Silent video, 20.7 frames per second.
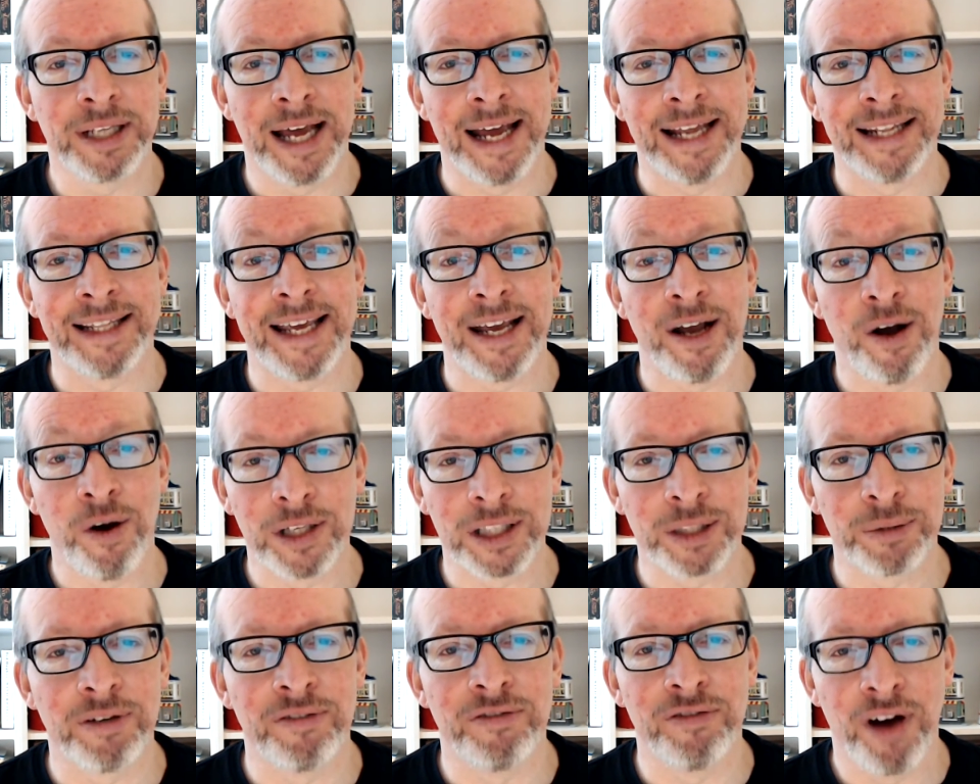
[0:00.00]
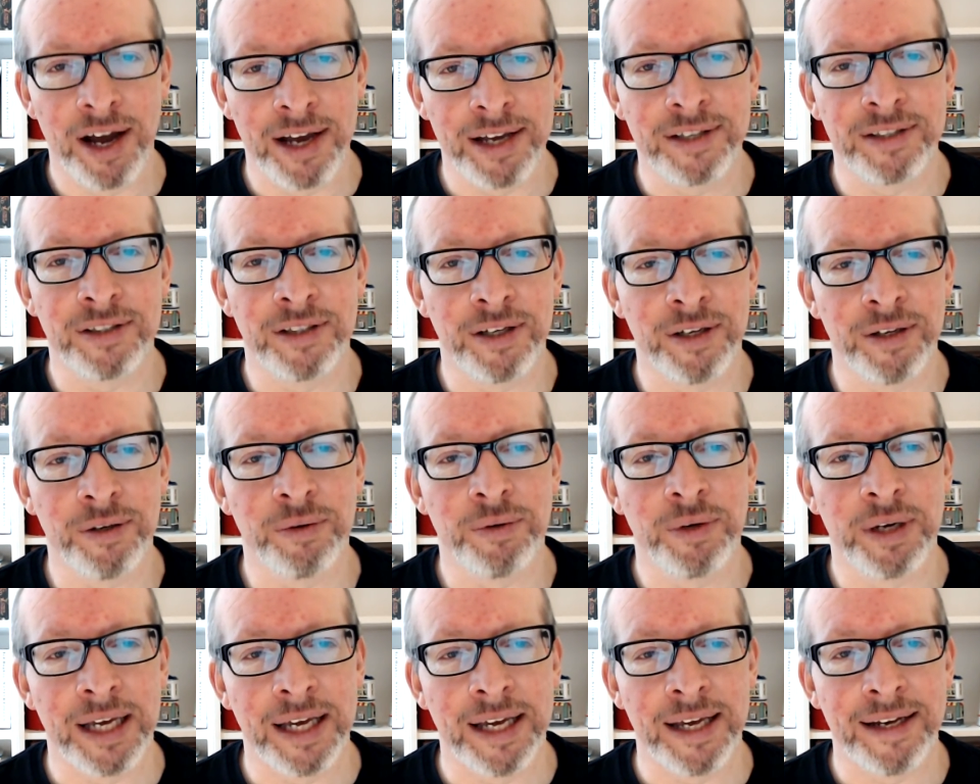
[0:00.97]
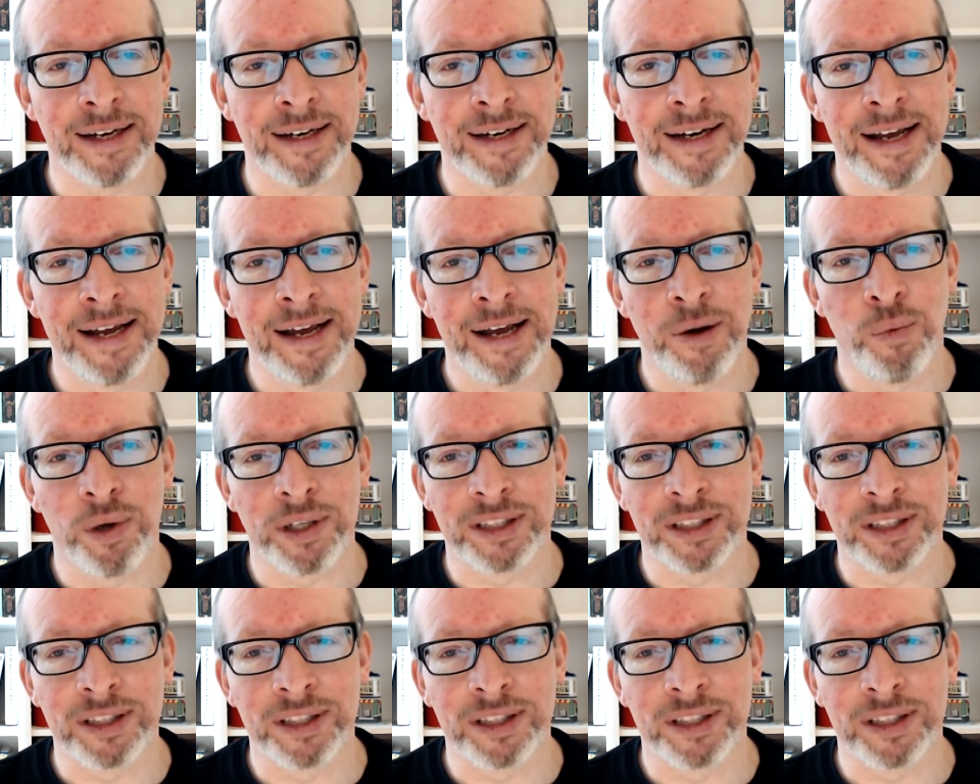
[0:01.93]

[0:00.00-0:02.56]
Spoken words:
and they also advise you in what's the